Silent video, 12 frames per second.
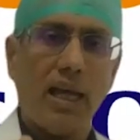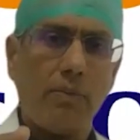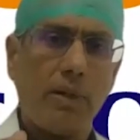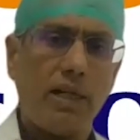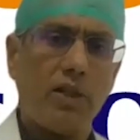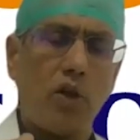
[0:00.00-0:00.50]

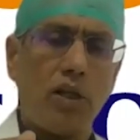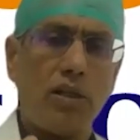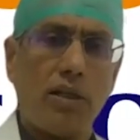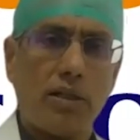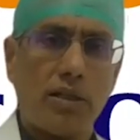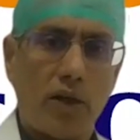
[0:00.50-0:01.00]
but it's
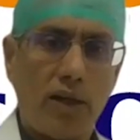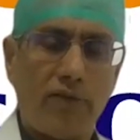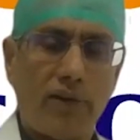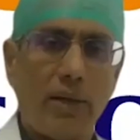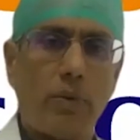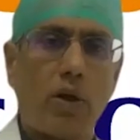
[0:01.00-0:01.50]
all
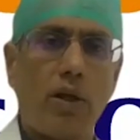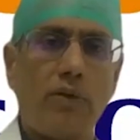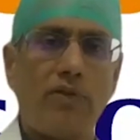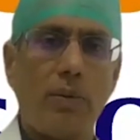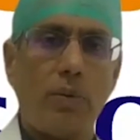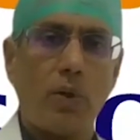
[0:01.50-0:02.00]

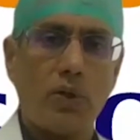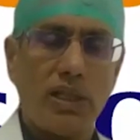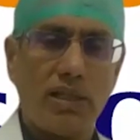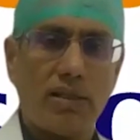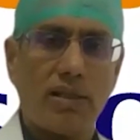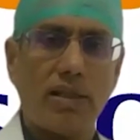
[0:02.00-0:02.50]

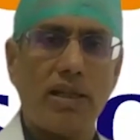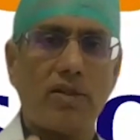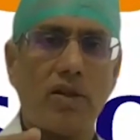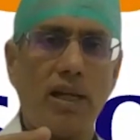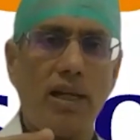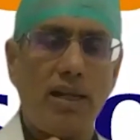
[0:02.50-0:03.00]
fibrosis, it's
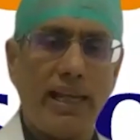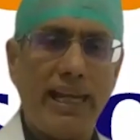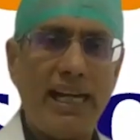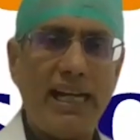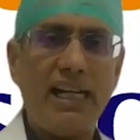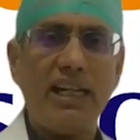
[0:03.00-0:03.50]
all
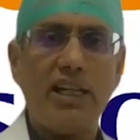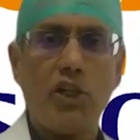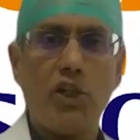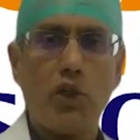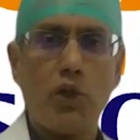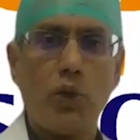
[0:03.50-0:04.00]
healed
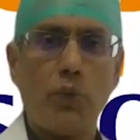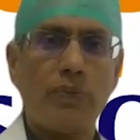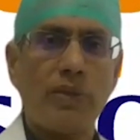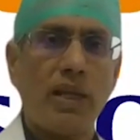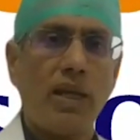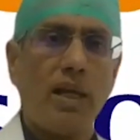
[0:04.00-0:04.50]
tissue
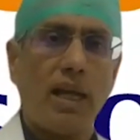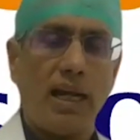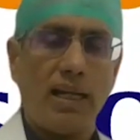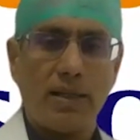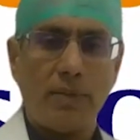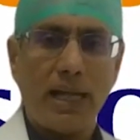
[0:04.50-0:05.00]

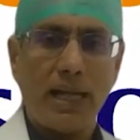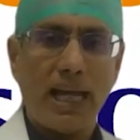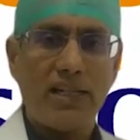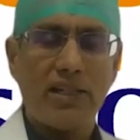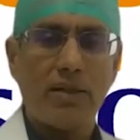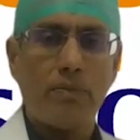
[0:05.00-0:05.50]
and some
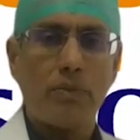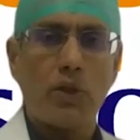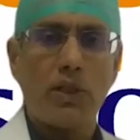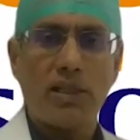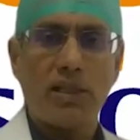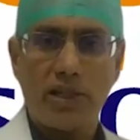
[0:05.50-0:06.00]
calcium.
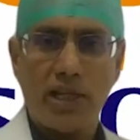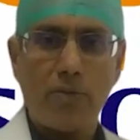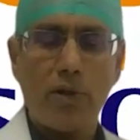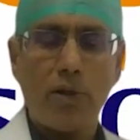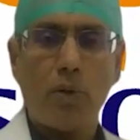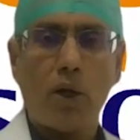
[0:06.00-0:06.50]
So this is a
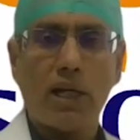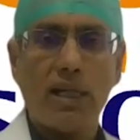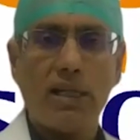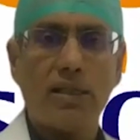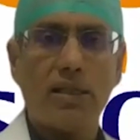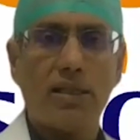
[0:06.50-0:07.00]
stable
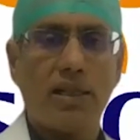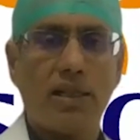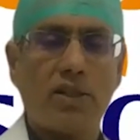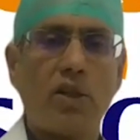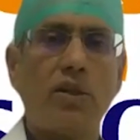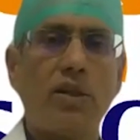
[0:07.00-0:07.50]
blockage,
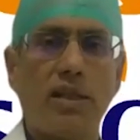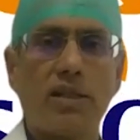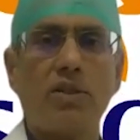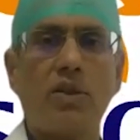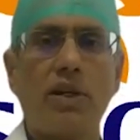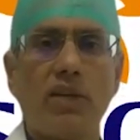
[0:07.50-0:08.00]

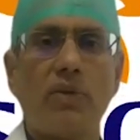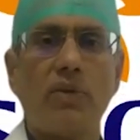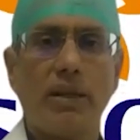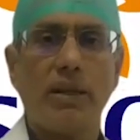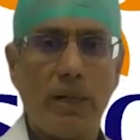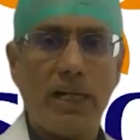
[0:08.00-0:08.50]
does not
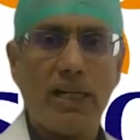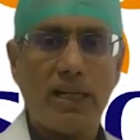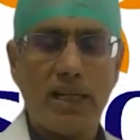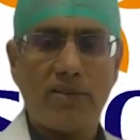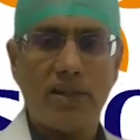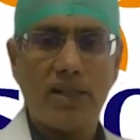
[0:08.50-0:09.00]
require immediate
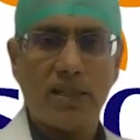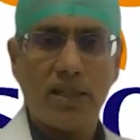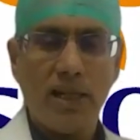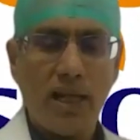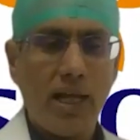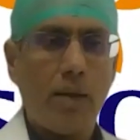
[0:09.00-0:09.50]

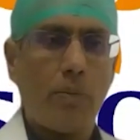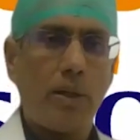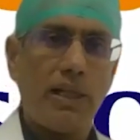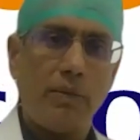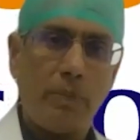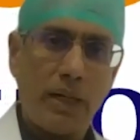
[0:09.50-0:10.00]
intervention.
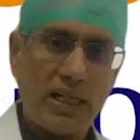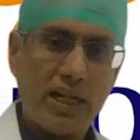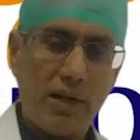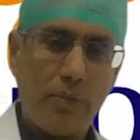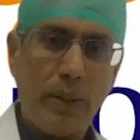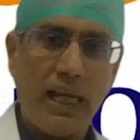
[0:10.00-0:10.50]
But in the
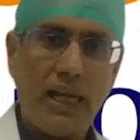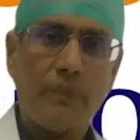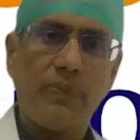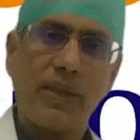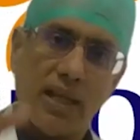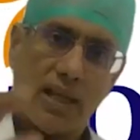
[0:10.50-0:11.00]
patient B,
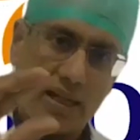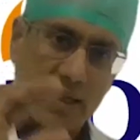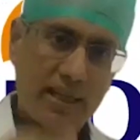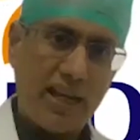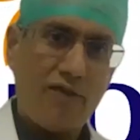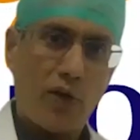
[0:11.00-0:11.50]
the
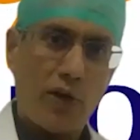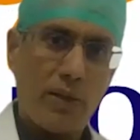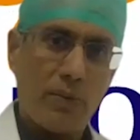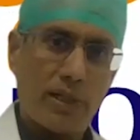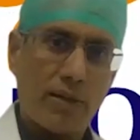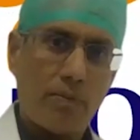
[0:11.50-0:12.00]
same
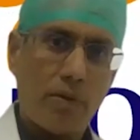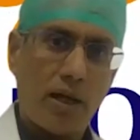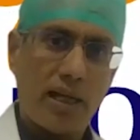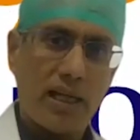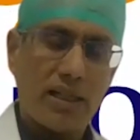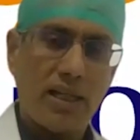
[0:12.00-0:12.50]
40%
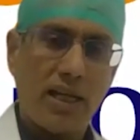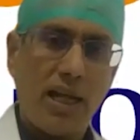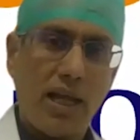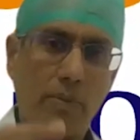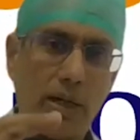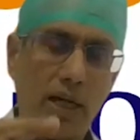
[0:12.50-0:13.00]
blockage,
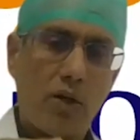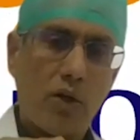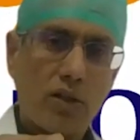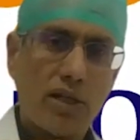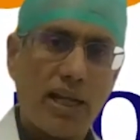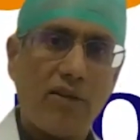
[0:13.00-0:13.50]
but it
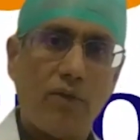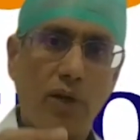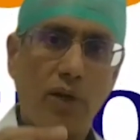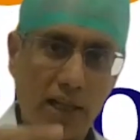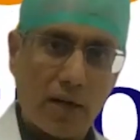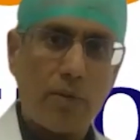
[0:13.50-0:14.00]
looks like a
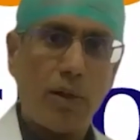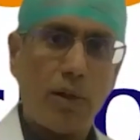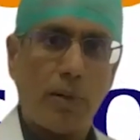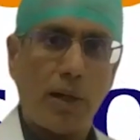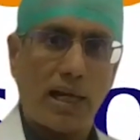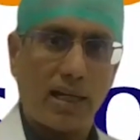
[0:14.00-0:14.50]
vulnerable
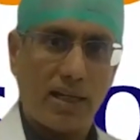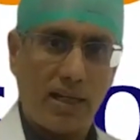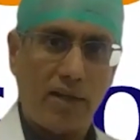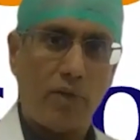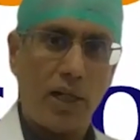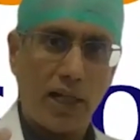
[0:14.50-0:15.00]
block,
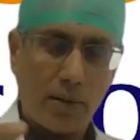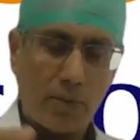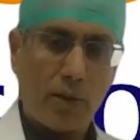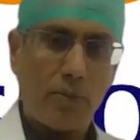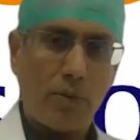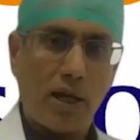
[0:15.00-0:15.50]
a
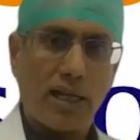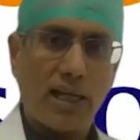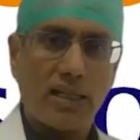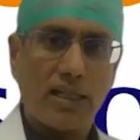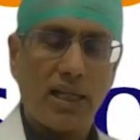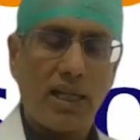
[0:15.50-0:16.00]
vulnerable
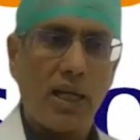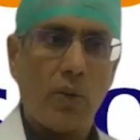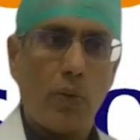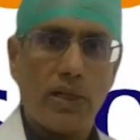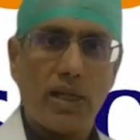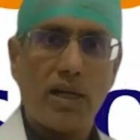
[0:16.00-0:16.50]
blockage
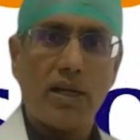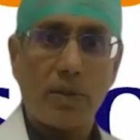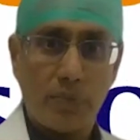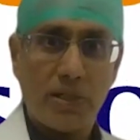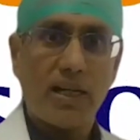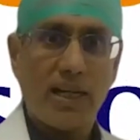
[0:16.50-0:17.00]
which can
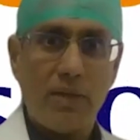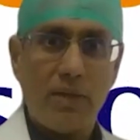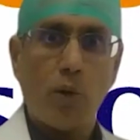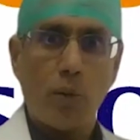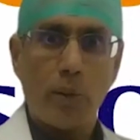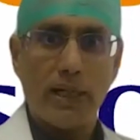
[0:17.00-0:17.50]
rupture any
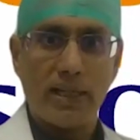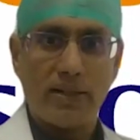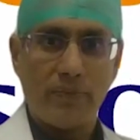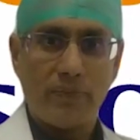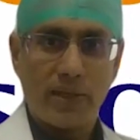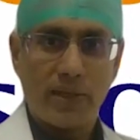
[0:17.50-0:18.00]
moment.
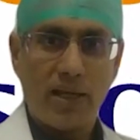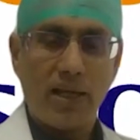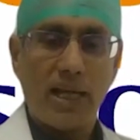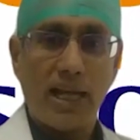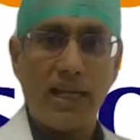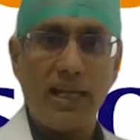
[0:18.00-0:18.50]

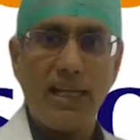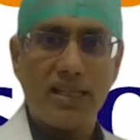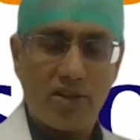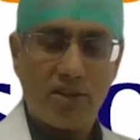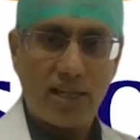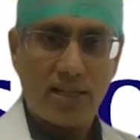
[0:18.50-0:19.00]
Any
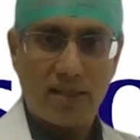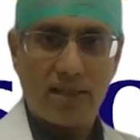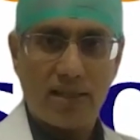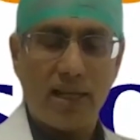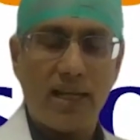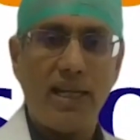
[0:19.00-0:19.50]

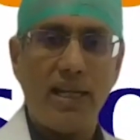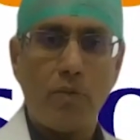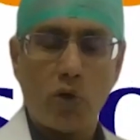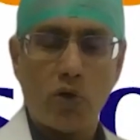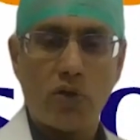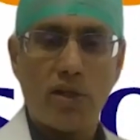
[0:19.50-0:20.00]
stress, any
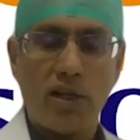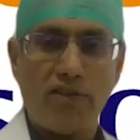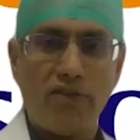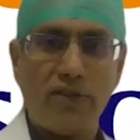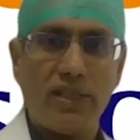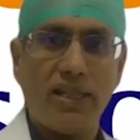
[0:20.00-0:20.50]
emotional,
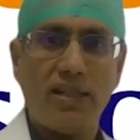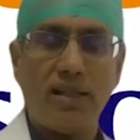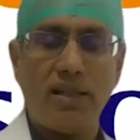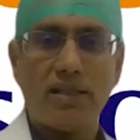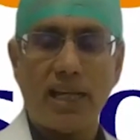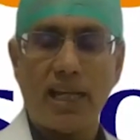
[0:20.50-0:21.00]

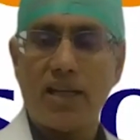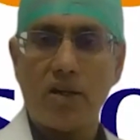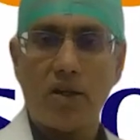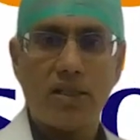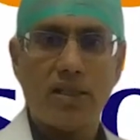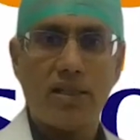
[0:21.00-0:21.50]
physical,
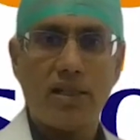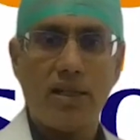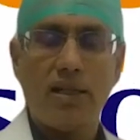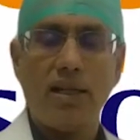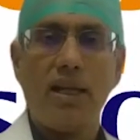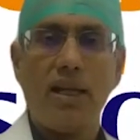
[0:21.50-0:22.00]

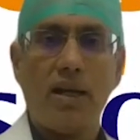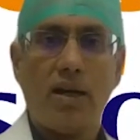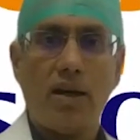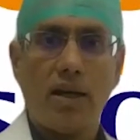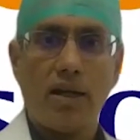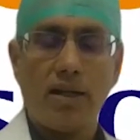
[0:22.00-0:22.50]
psychological,
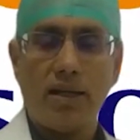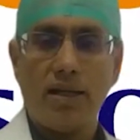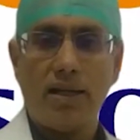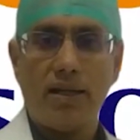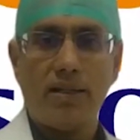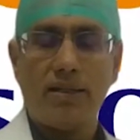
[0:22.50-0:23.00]

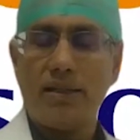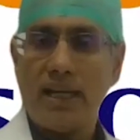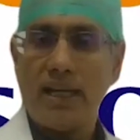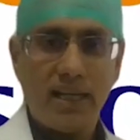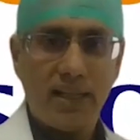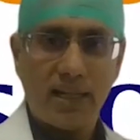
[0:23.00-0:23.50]
or
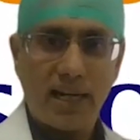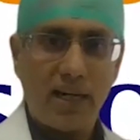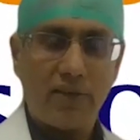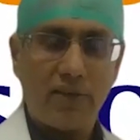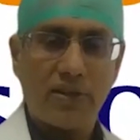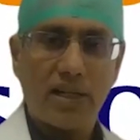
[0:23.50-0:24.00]
any other
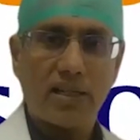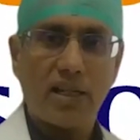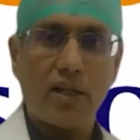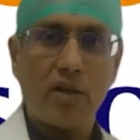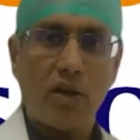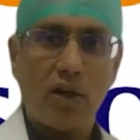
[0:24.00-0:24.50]
kind of stress
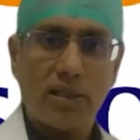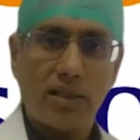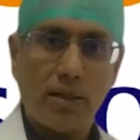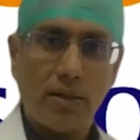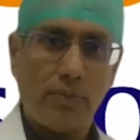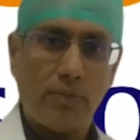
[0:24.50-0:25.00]
can cause
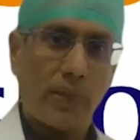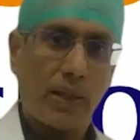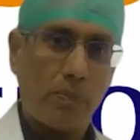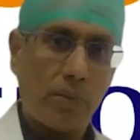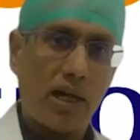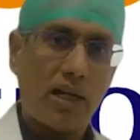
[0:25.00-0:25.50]
the
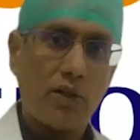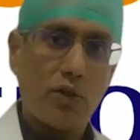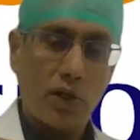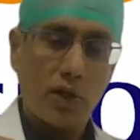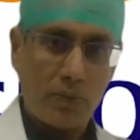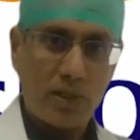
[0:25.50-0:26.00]
block
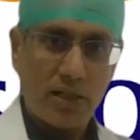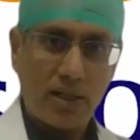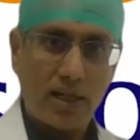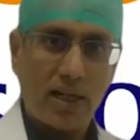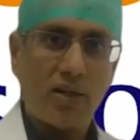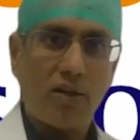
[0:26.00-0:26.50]
to rupture and